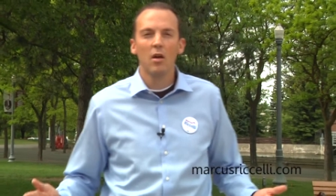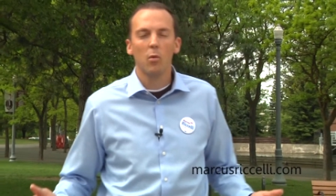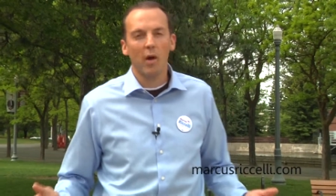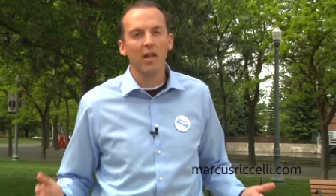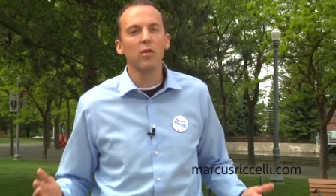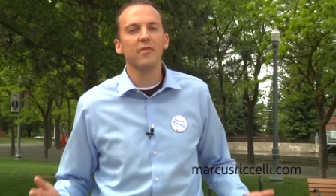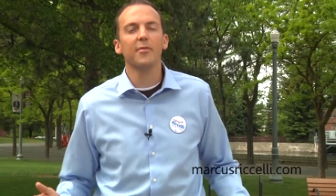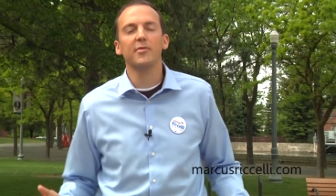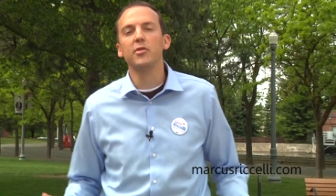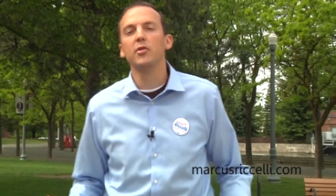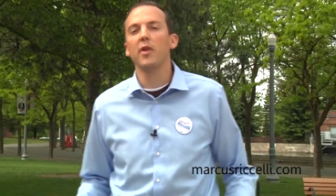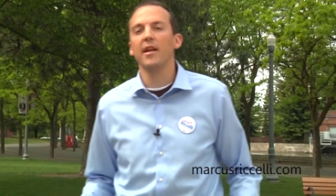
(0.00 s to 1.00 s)
Well, I learned from
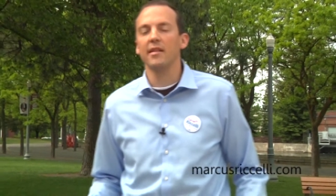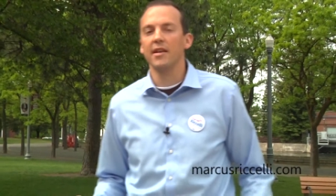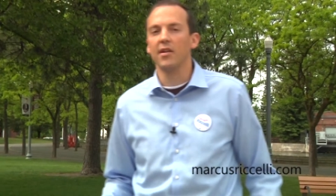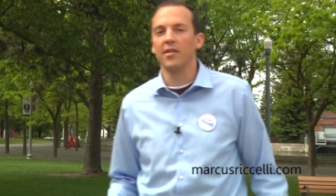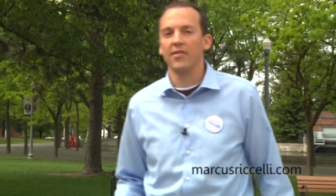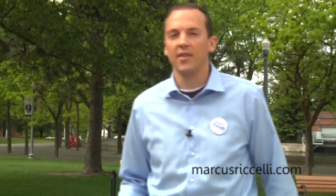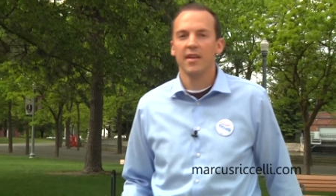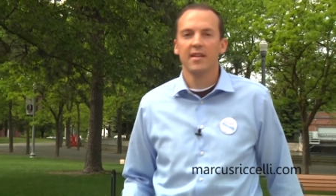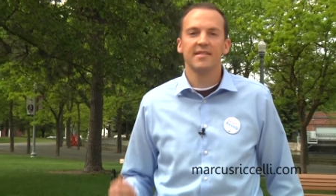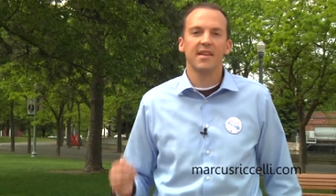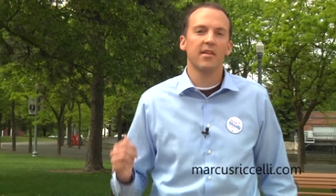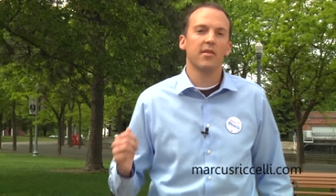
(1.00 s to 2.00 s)
two great leaders,
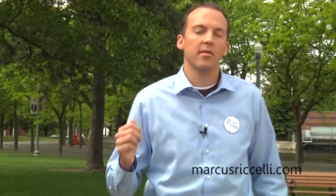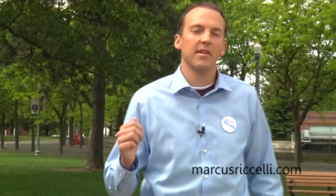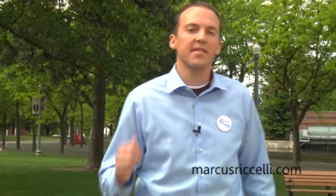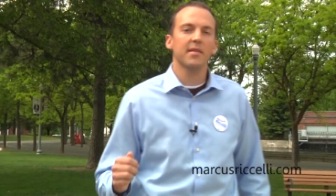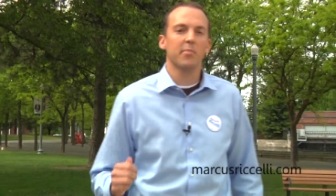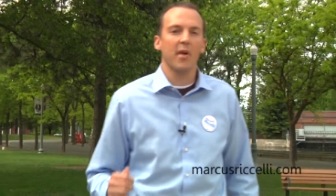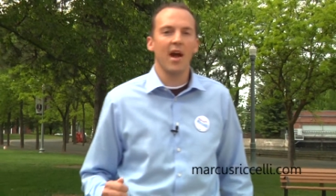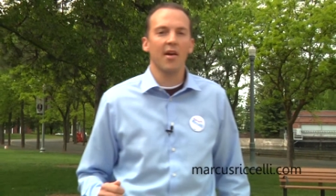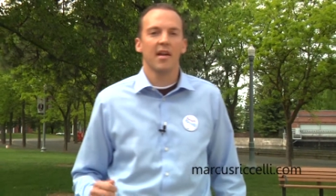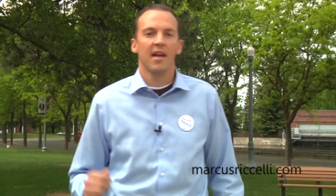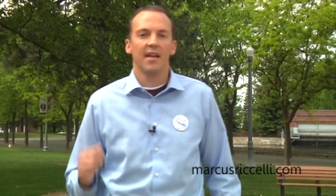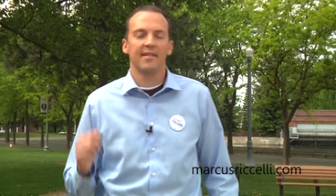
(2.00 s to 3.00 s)
Senator Lisa Brown
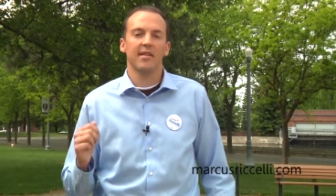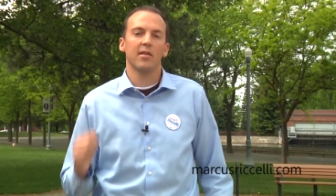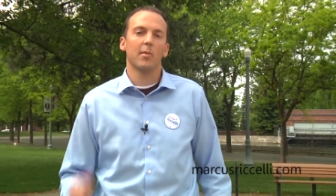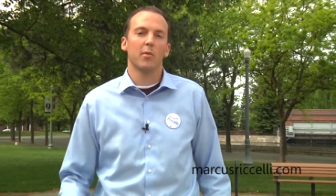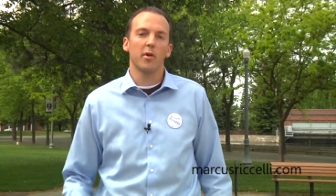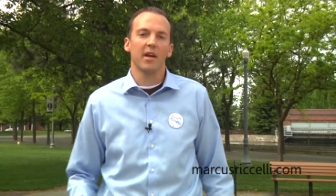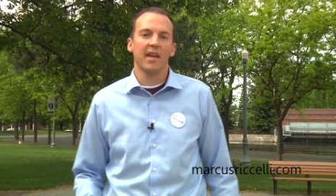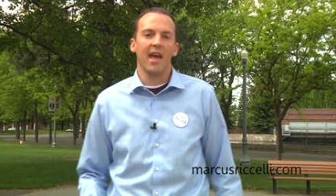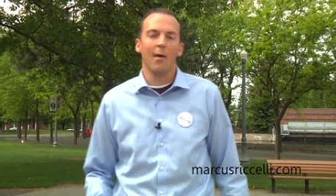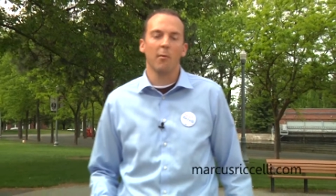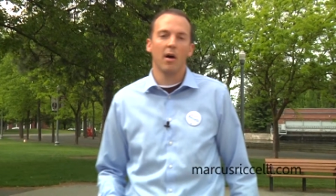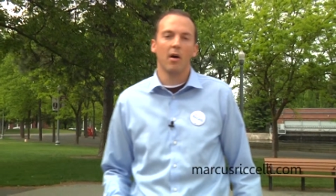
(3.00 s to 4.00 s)
and Senator Maria
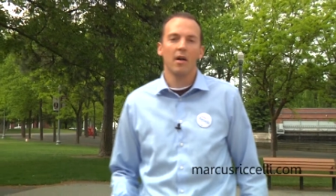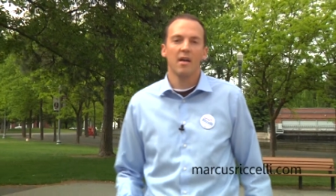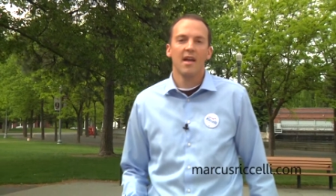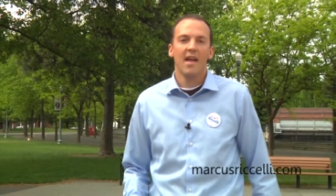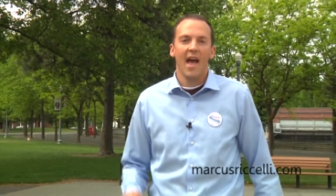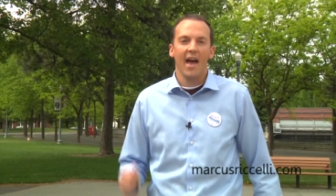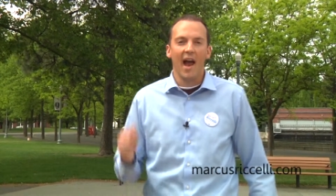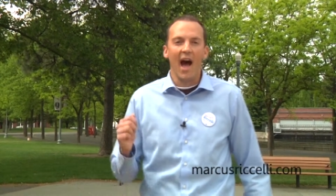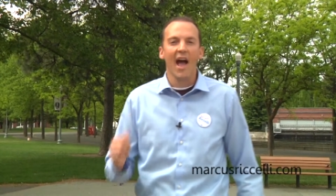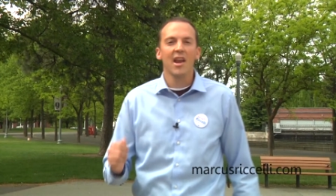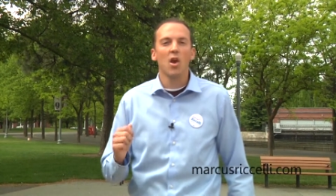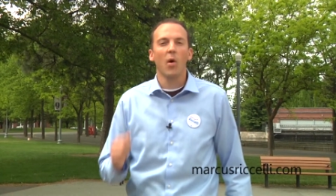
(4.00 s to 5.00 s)
Cantwell and
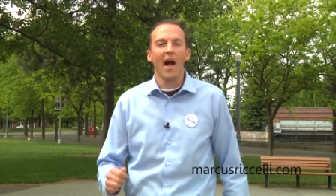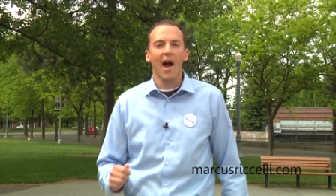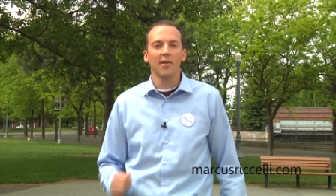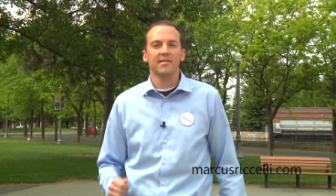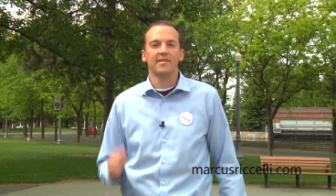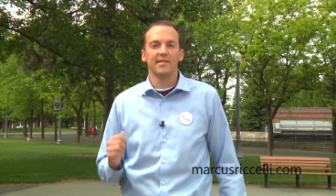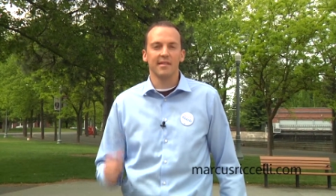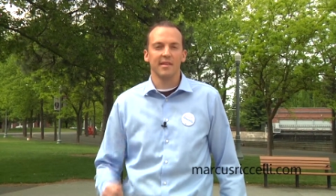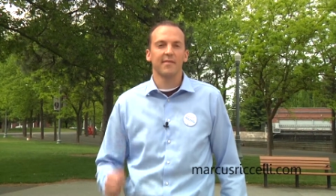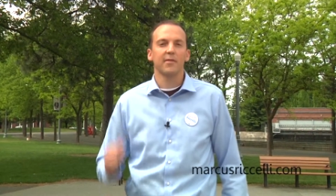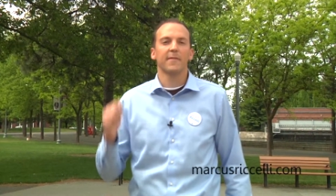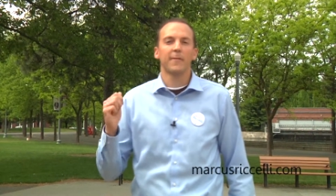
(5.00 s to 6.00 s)
I know how to
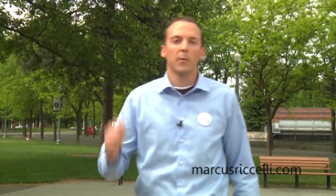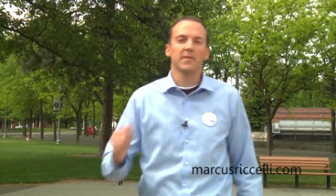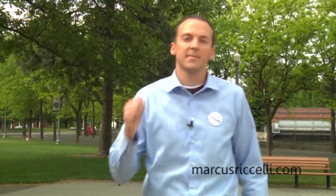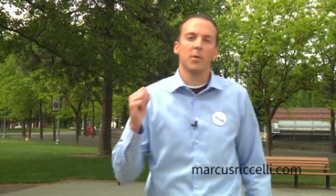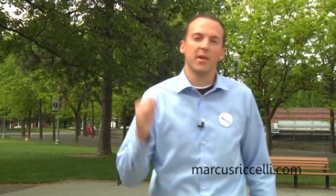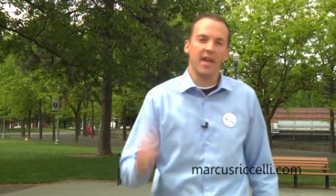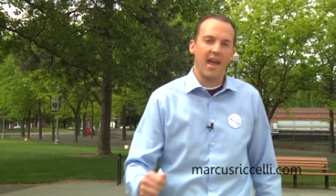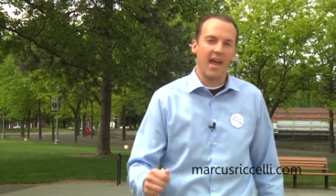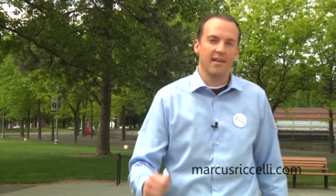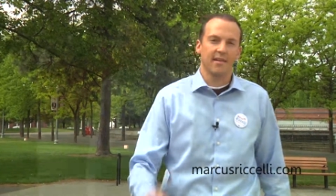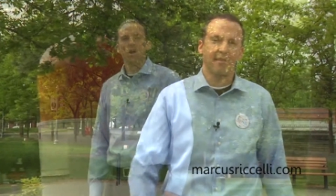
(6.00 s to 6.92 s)
deliver for Spokane.